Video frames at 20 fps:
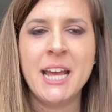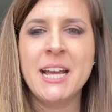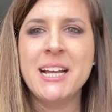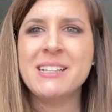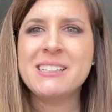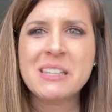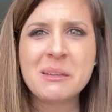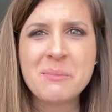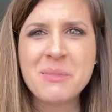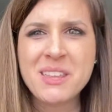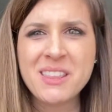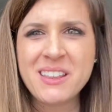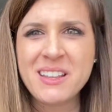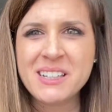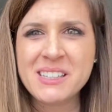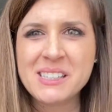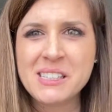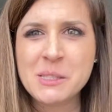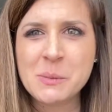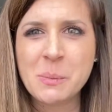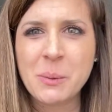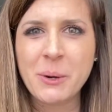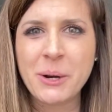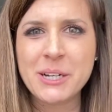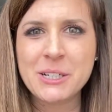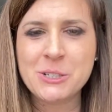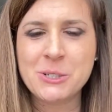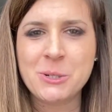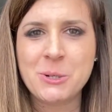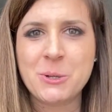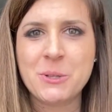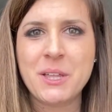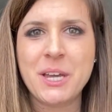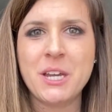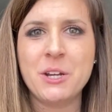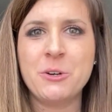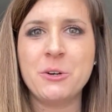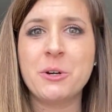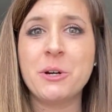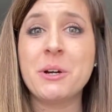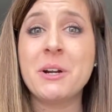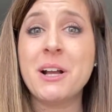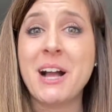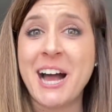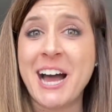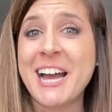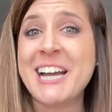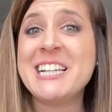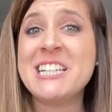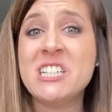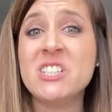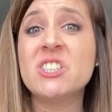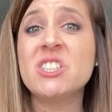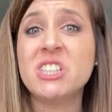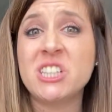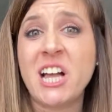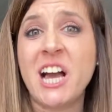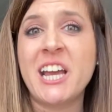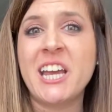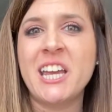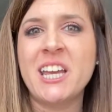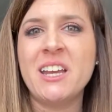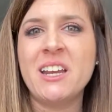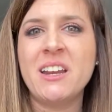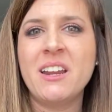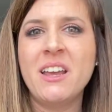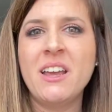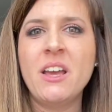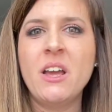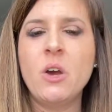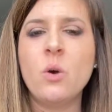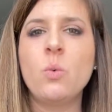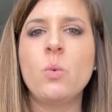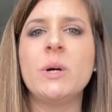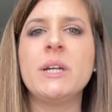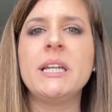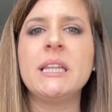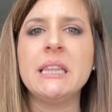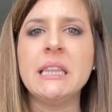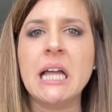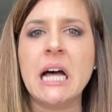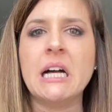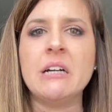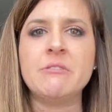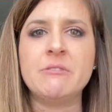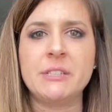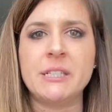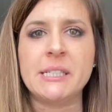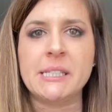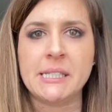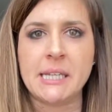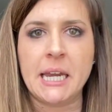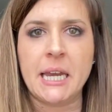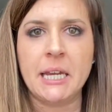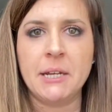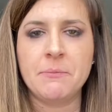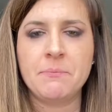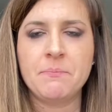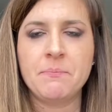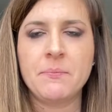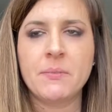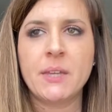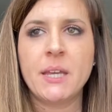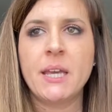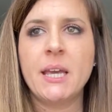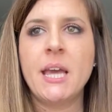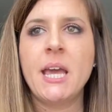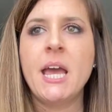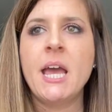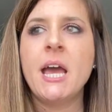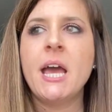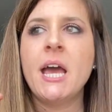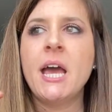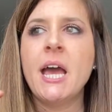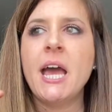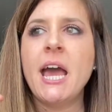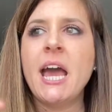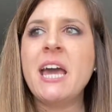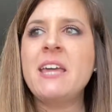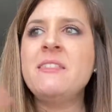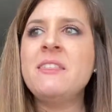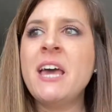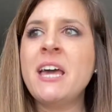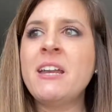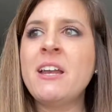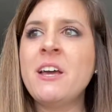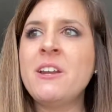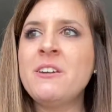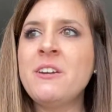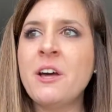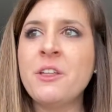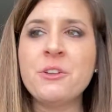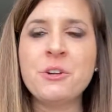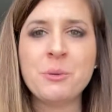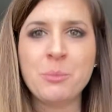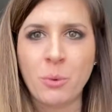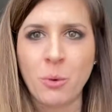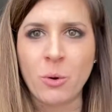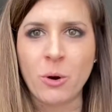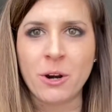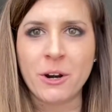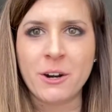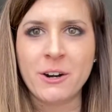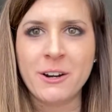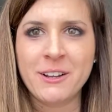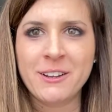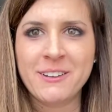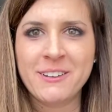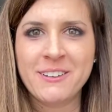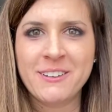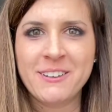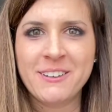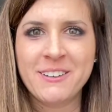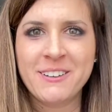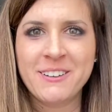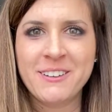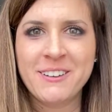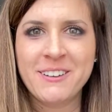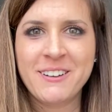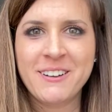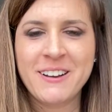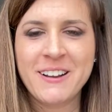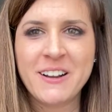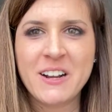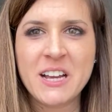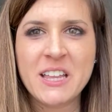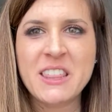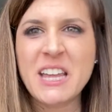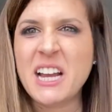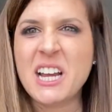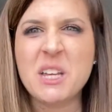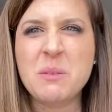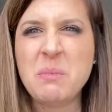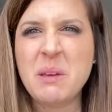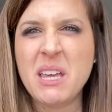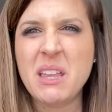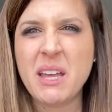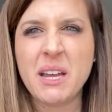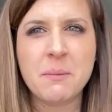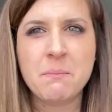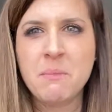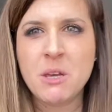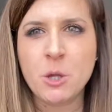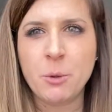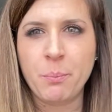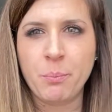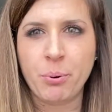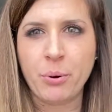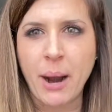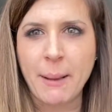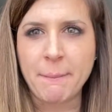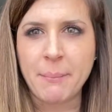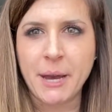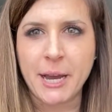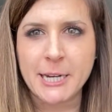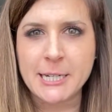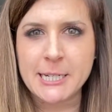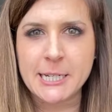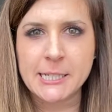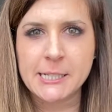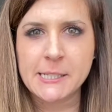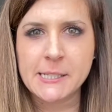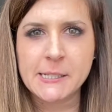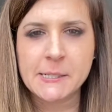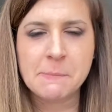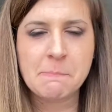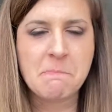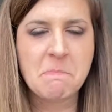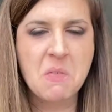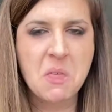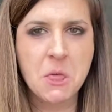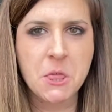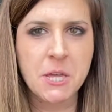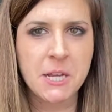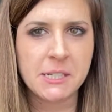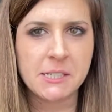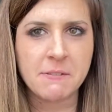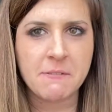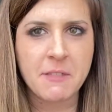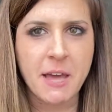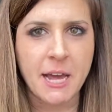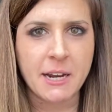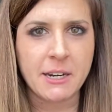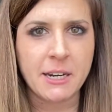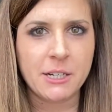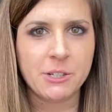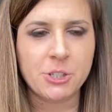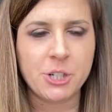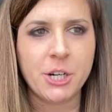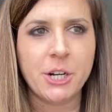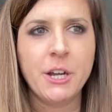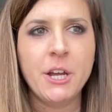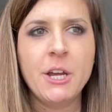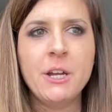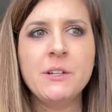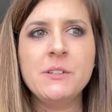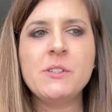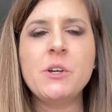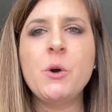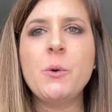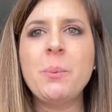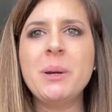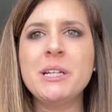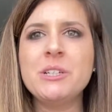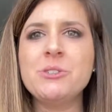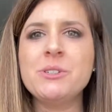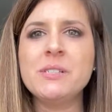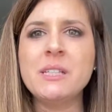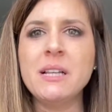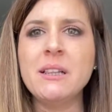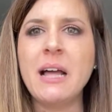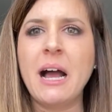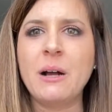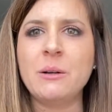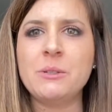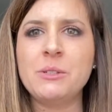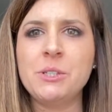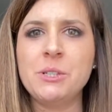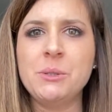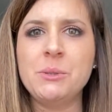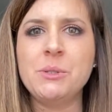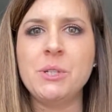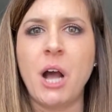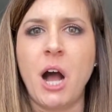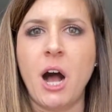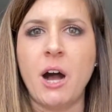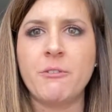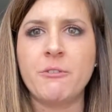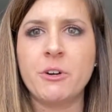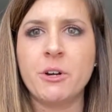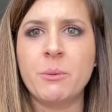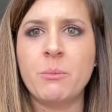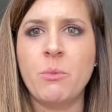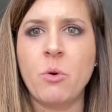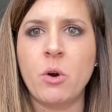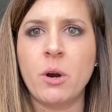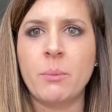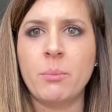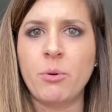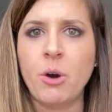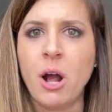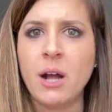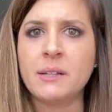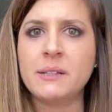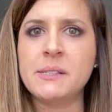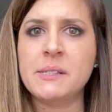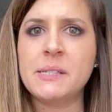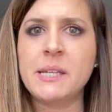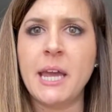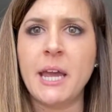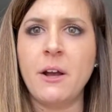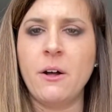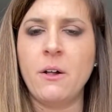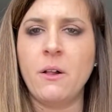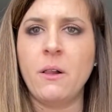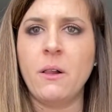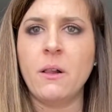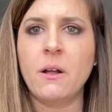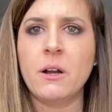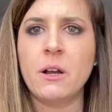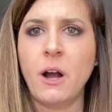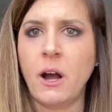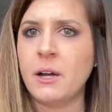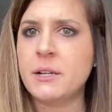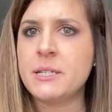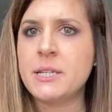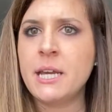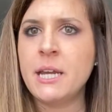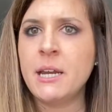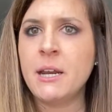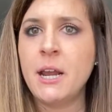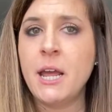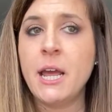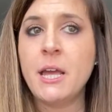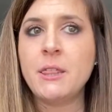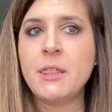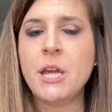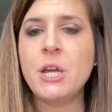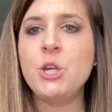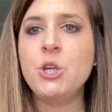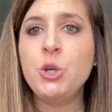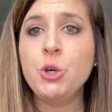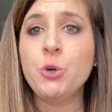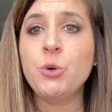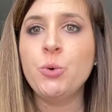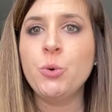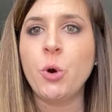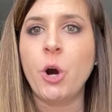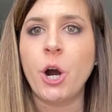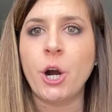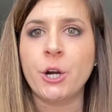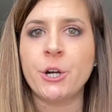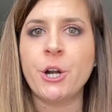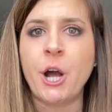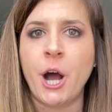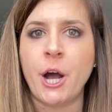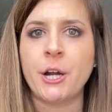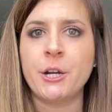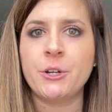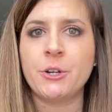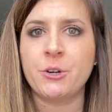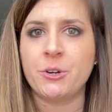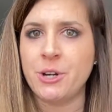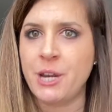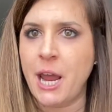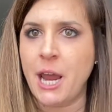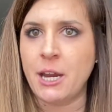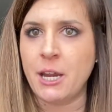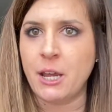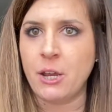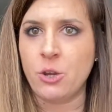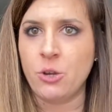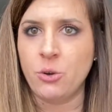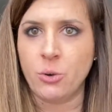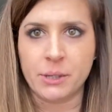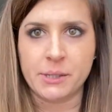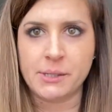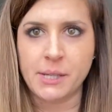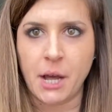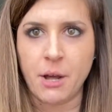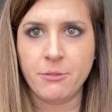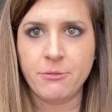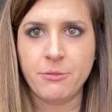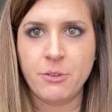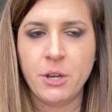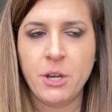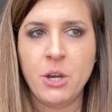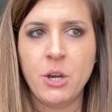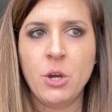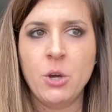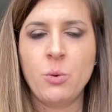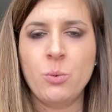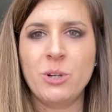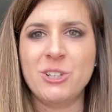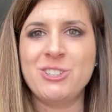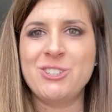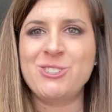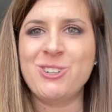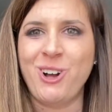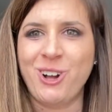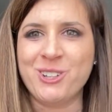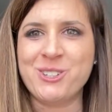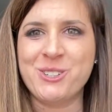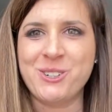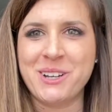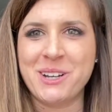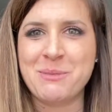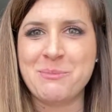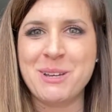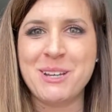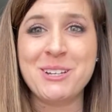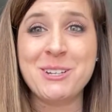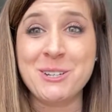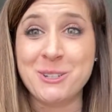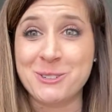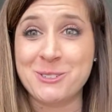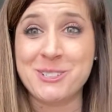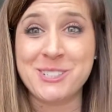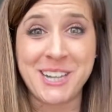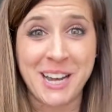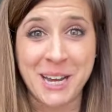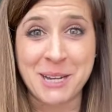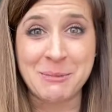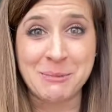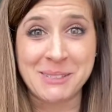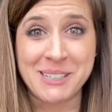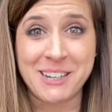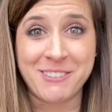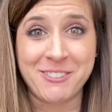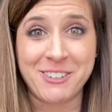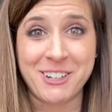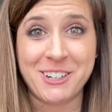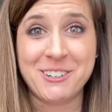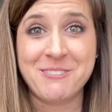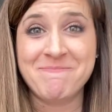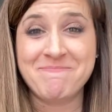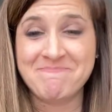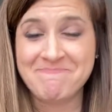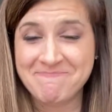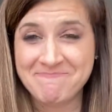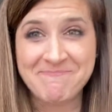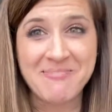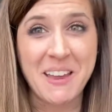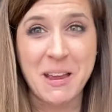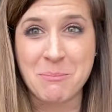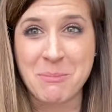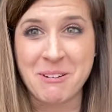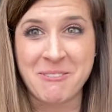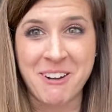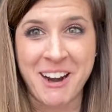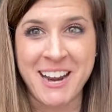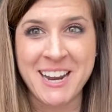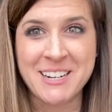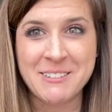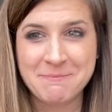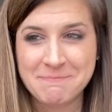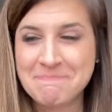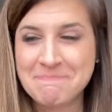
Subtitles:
Something that's inspirational that your ideal client would love to see. And then another board that could be like meal prep ideas, things of that nature. So Pinterest allows you to offer more broad scale content that you are not creating yourself, which is also going to be a huge time saver. Am I right?